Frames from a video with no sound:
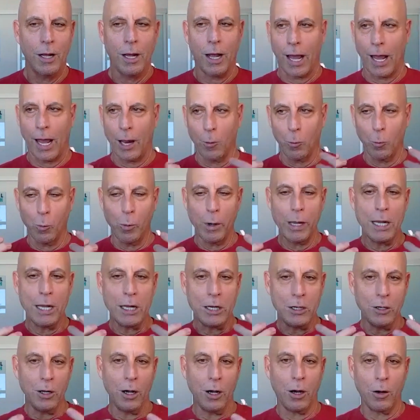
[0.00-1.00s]
And
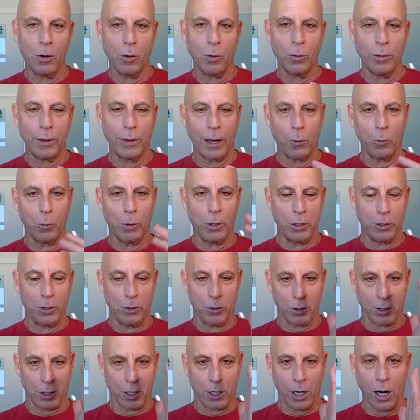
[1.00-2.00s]
we know that when
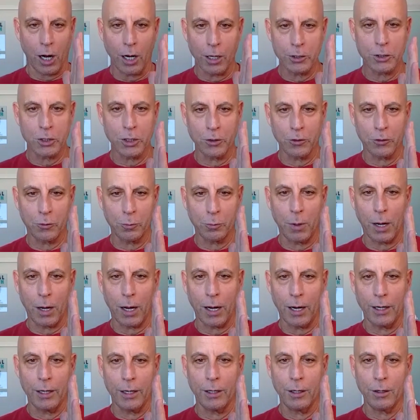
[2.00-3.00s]
your conscious
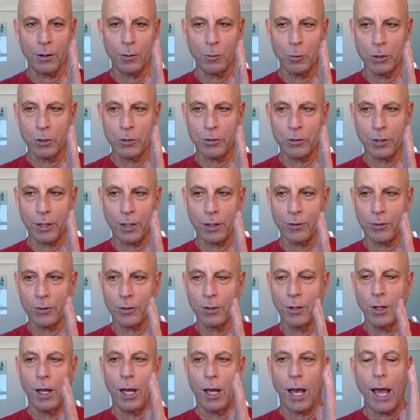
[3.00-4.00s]
mind, which
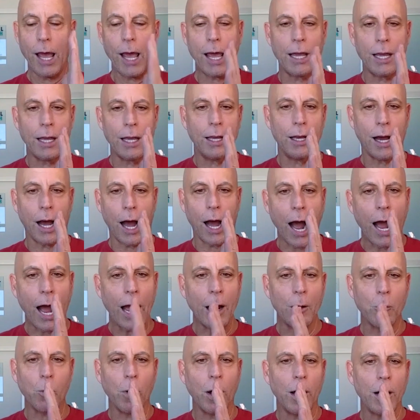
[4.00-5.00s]
says, hey,
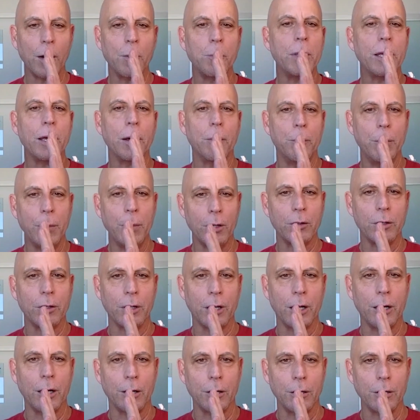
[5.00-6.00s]
I want to be a
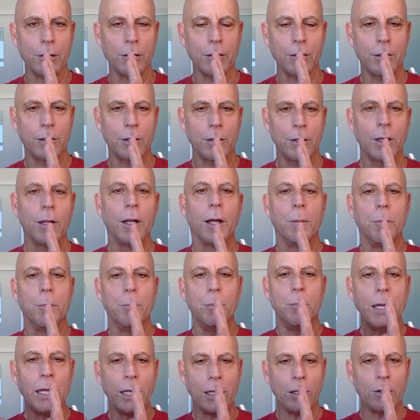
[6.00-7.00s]
millionaire,
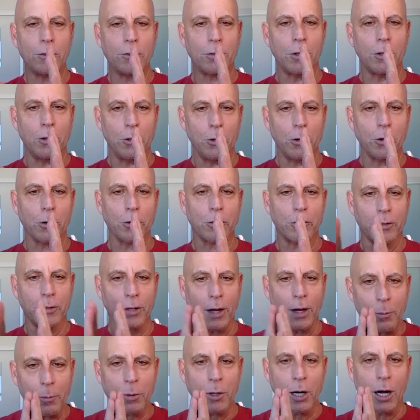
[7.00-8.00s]
meets your
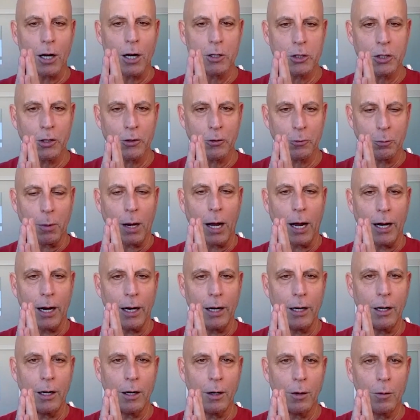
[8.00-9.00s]
subconscious
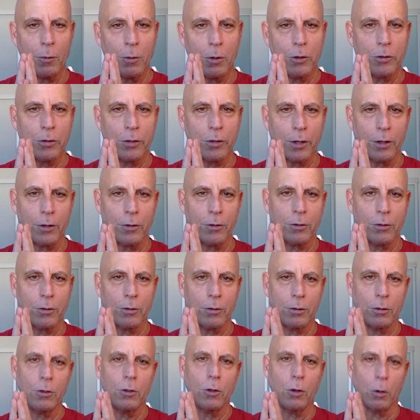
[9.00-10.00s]
mind, which
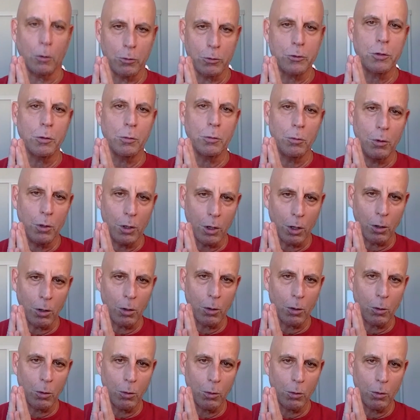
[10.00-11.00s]
says, don't you
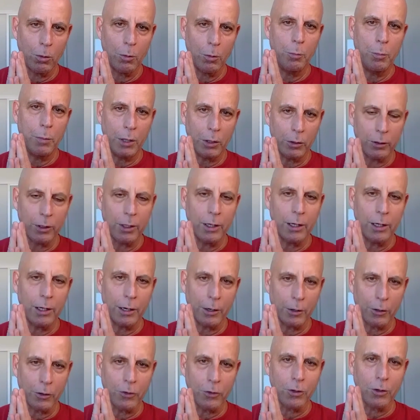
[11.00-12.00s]
know
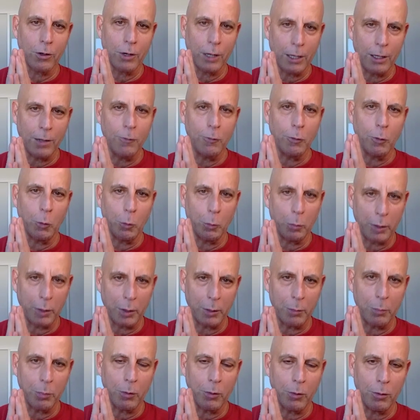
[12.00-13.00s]
millionaires are evil
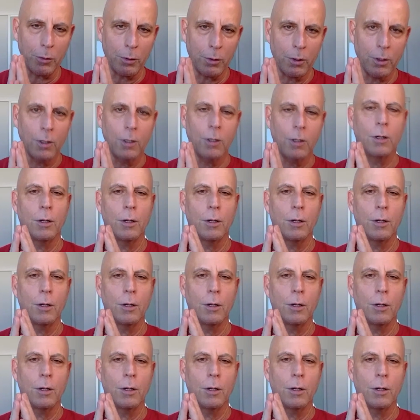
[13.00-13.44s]
people?